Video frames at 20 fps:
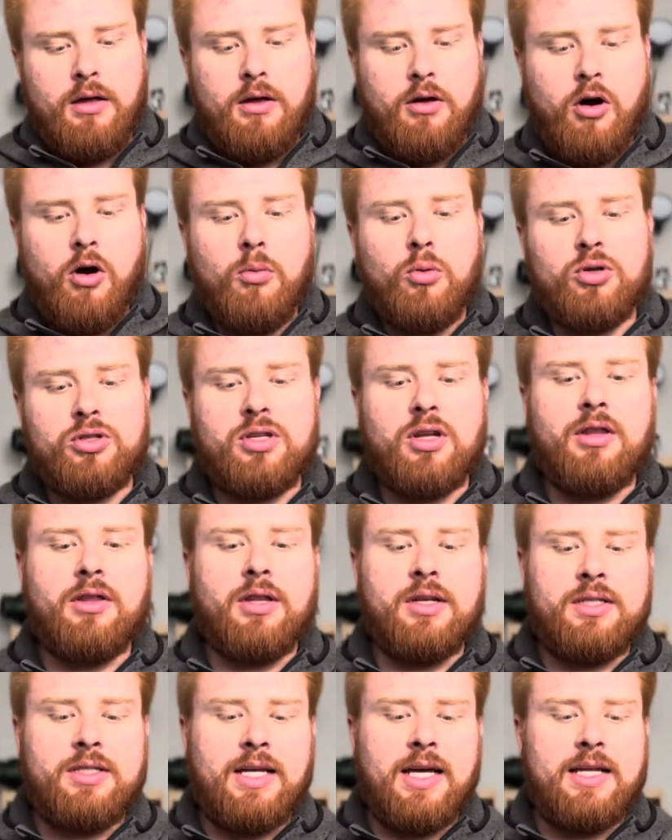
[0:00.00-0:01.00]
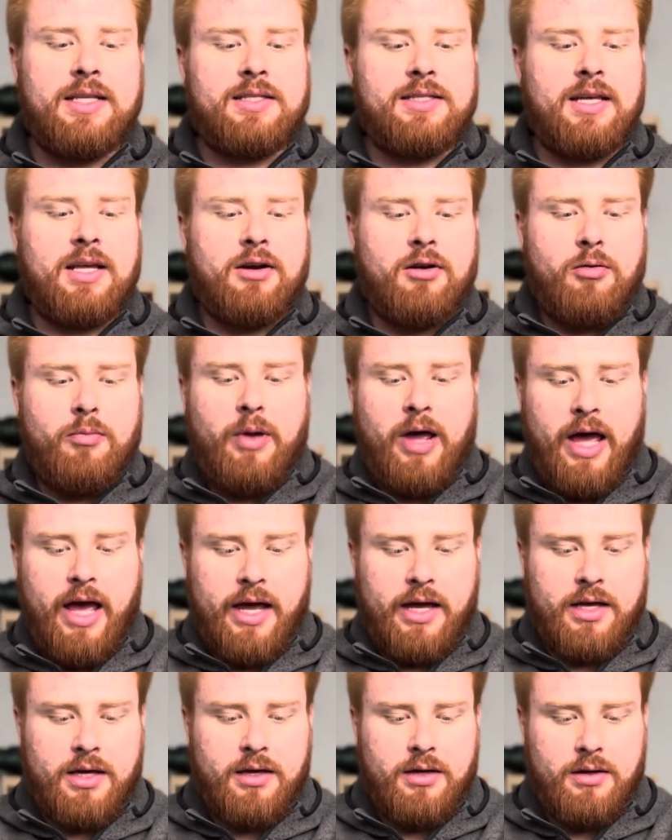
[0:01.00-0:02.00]
almost on the dead center
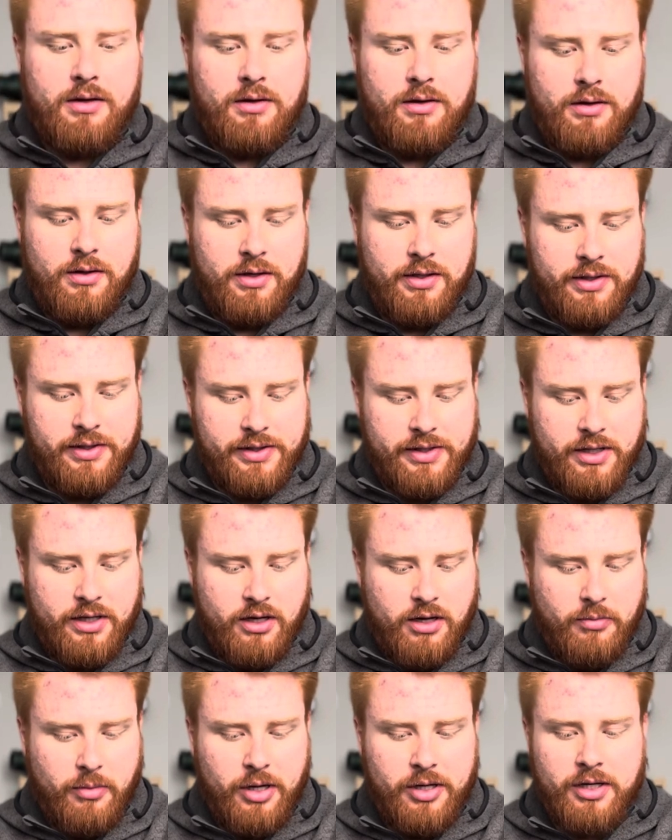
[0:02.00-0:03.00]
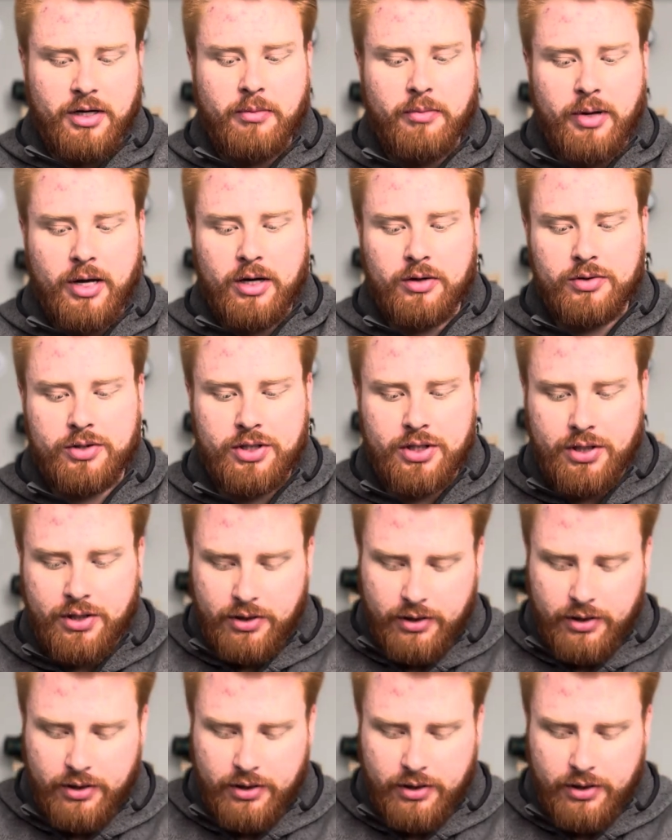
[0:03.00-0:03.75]
back, is my dump pouch.